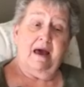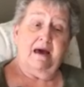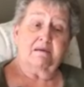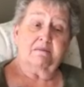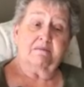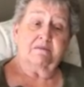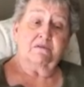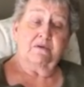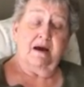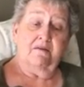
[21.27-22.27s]
and
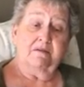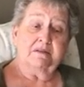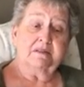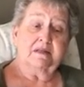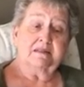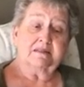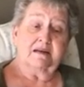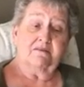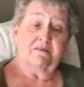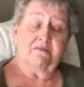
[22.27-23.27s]
Travis is
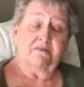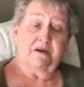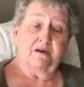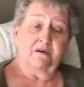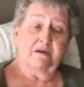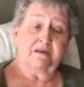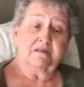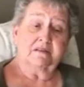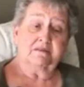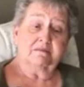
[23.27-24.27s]
a very
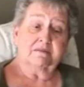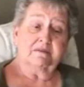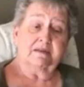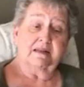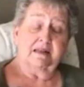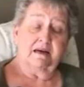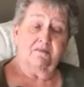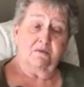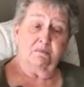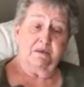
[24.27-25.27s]

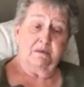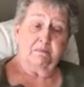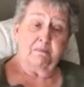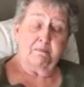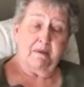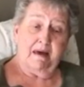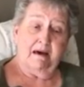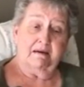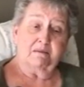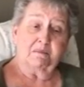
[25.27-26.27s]
lovable
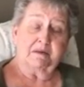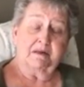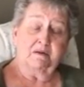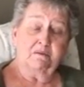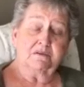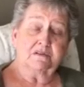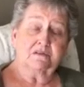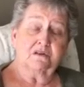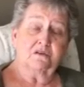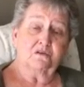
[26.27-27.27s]
man, but he was
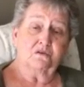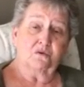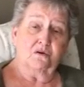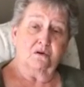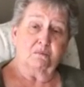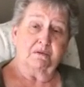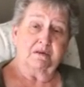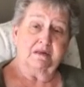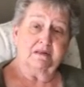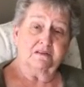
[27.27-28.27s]
an
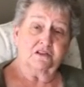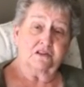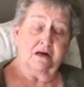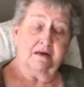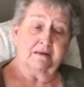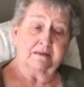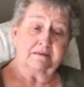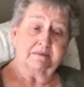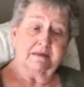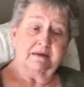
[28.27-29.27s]
adorable little
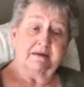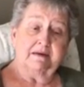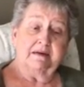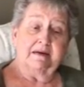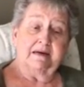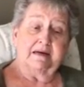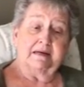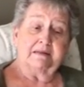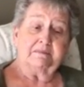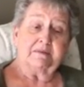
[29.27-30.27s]
child.
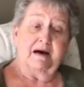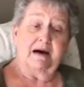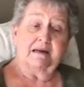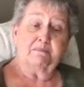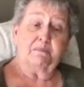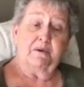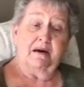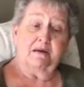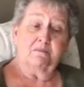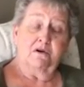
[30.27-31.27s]
I
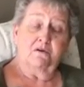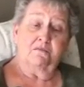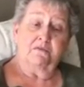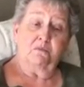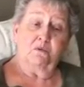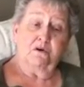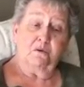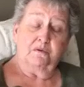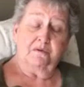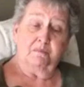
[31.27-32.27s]
brought him home from
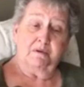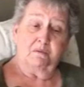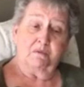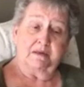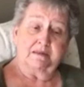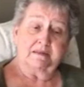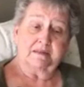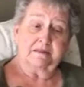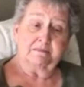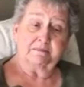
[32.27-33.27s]
work with me
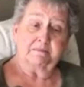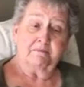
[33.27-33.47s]
once